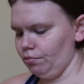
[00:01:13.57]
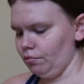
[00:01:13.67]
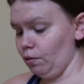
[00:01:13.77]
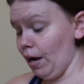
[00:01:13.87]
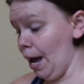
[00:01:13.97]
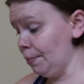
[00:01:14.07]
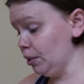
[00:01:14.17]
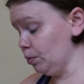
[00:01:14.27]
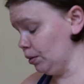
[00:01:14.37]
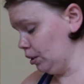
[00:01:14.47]
What
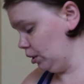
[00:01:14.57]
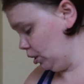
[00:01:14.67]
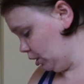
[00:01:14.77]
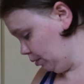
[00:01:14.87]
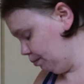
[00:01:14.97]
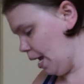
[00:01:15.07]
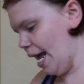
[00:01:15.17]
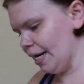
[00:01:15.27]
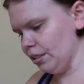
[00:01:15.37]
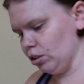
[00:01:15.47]
happens when your
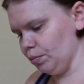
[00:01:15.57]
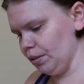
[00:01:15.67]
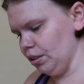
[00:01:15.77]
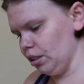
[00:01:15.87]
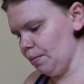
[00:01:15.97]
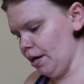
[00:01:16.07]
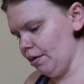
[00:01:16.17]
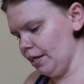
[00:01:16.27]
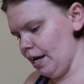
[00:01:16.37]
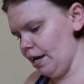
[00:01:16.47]
bag is open? Somehow
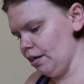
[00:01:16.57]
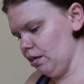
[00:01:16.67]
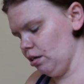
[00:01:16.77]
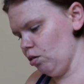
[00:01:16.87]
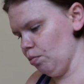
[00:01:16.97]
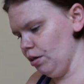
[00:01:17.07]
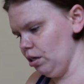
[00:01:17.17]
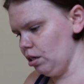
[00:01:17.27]
it got opened.